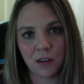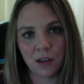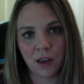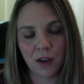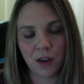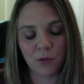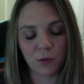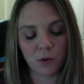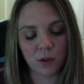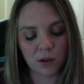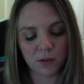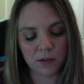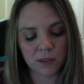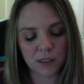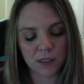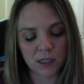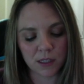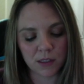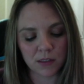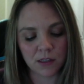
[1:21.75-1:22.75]
everyone
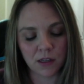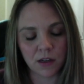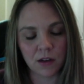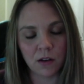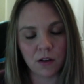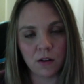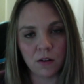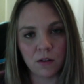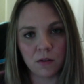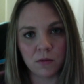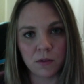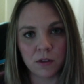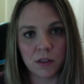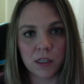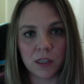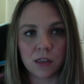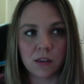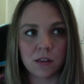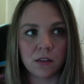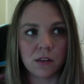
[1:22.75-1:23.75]
always thinks like, oh, well,
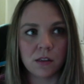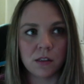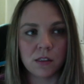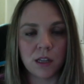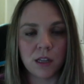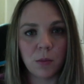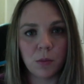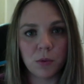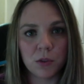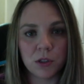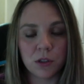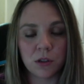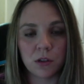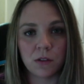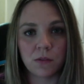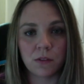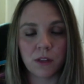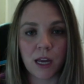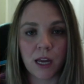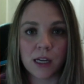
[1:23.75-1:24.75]
the, the temperature
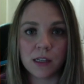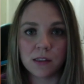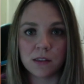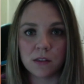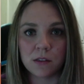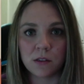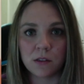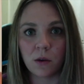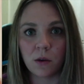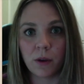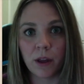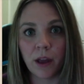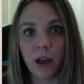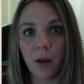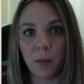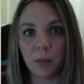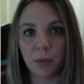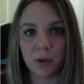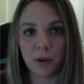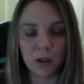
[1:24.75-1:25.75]
of the ice is going
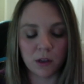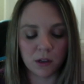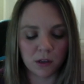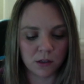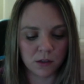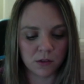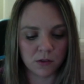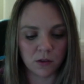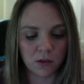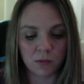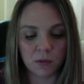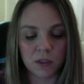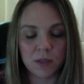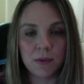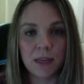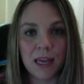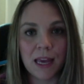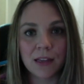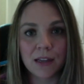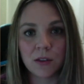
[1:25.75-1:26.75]
up, so it must
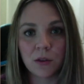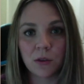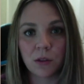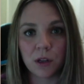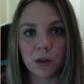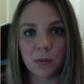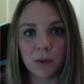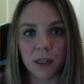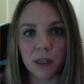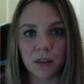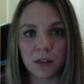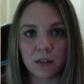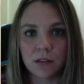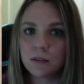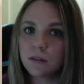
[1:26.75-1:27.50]
be exothermic.